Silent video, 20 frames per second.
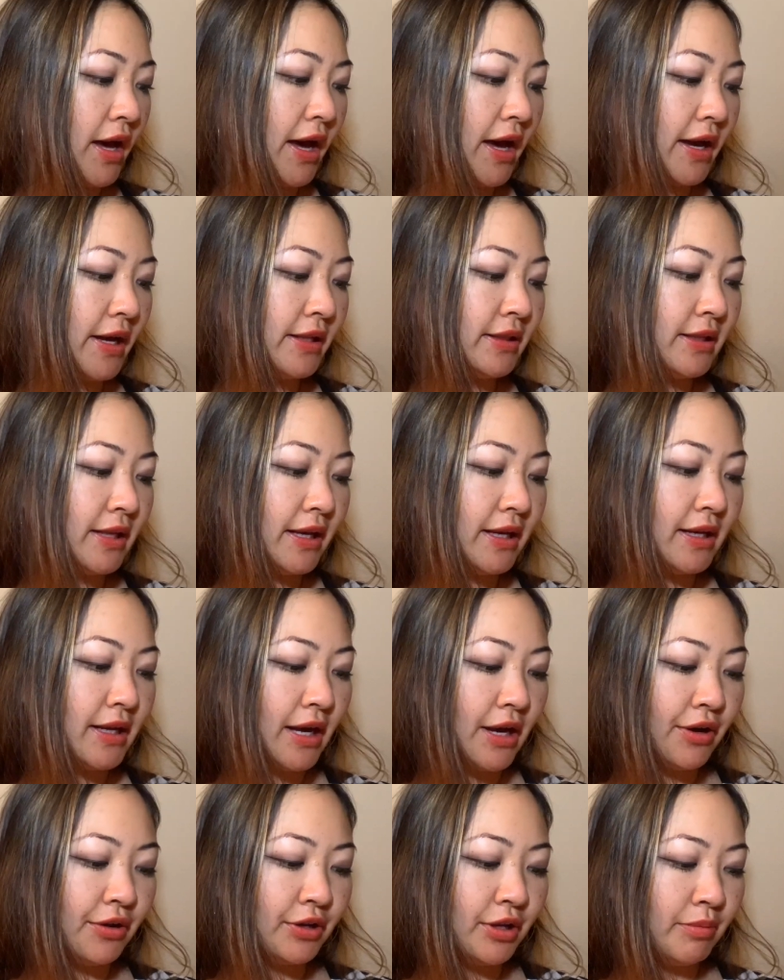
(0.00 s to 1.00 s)
I laid
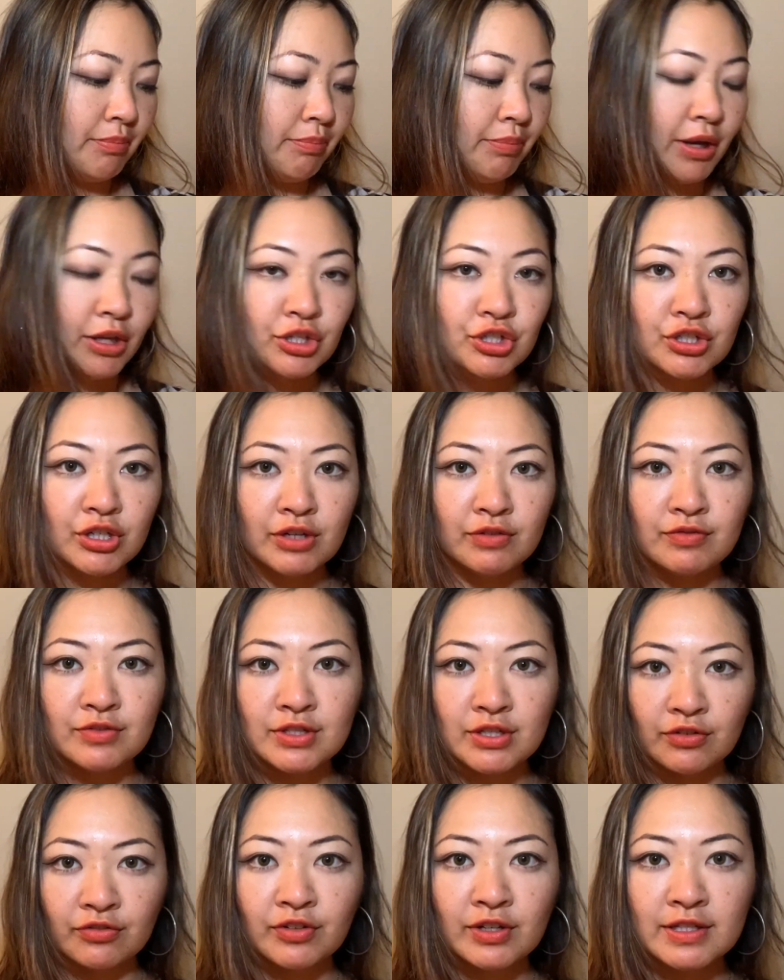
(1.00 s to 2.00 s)
out a bunch of
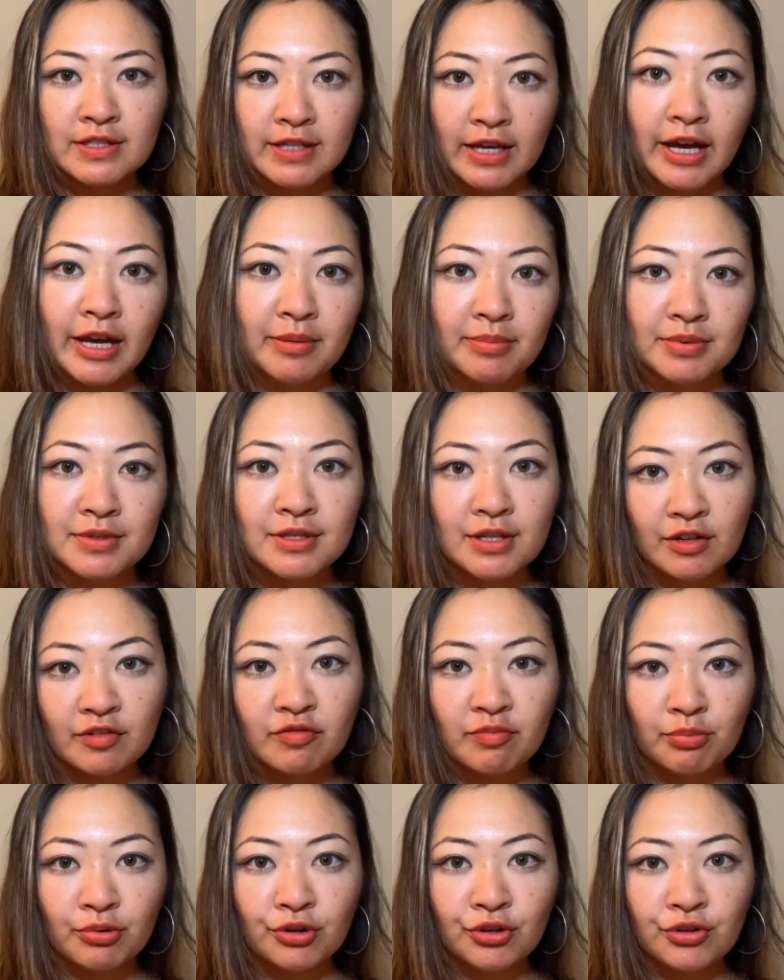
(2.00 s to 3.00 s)
different types
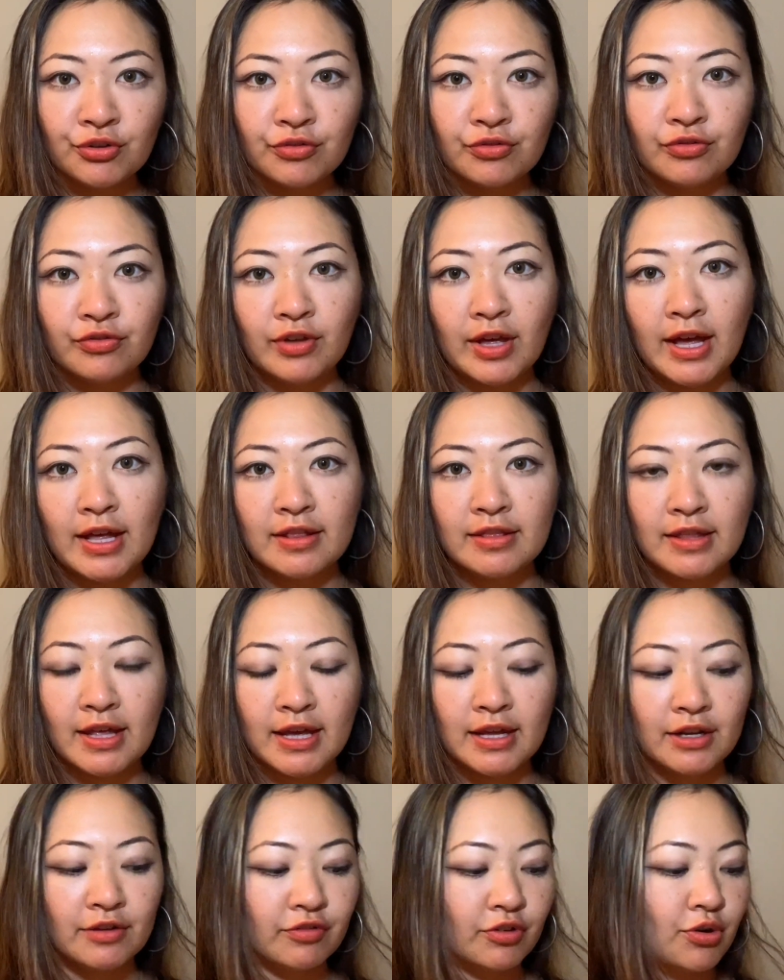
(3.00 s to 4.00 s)
of proof, and
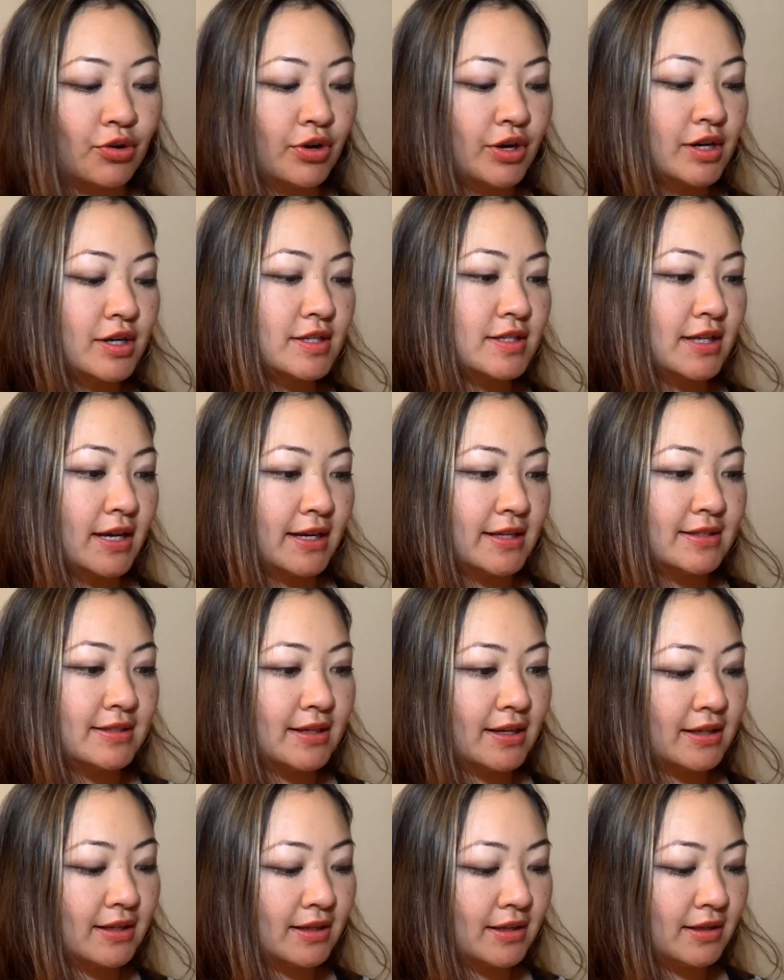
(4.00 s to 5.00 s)
then of course I
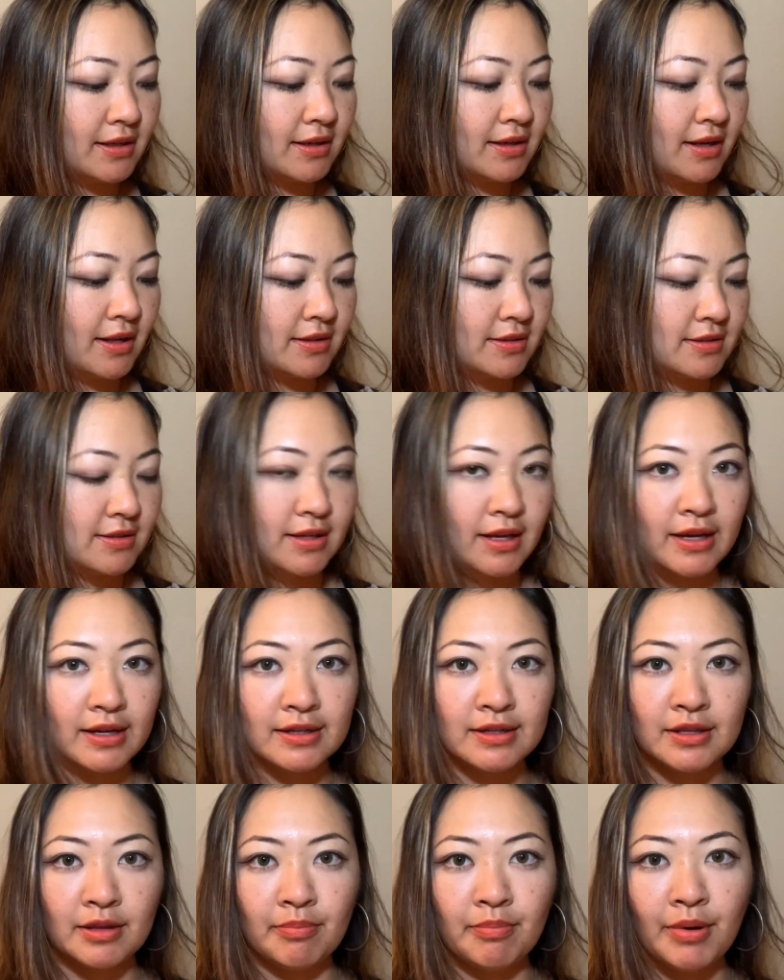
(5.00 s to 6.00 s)
dated and
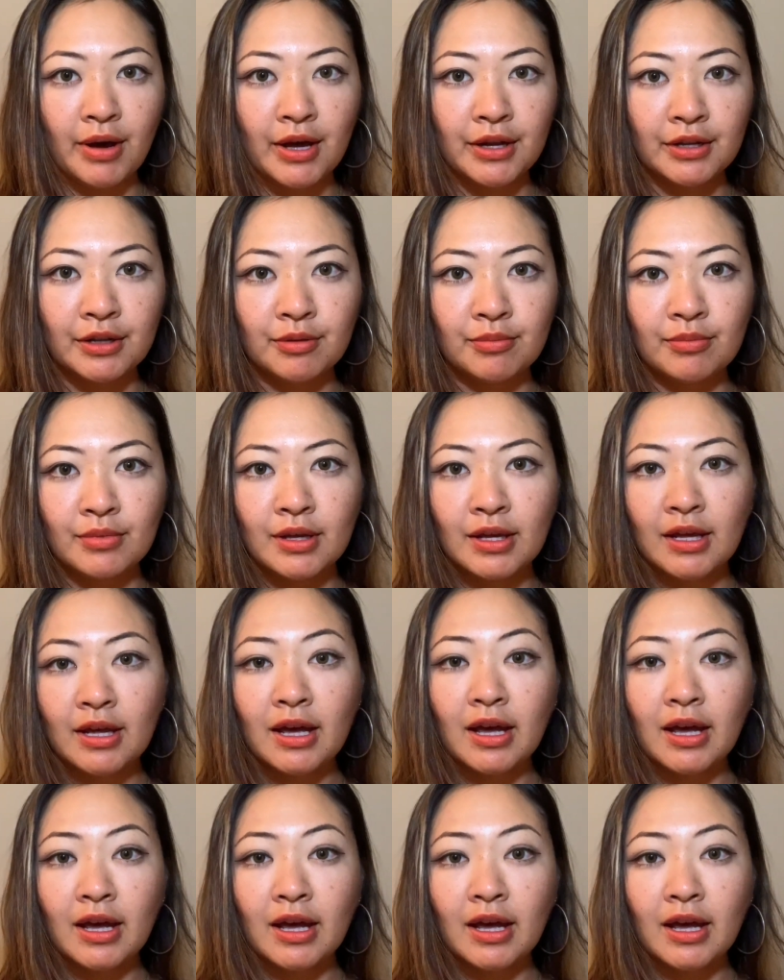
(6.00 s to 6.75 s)
signed the bottom.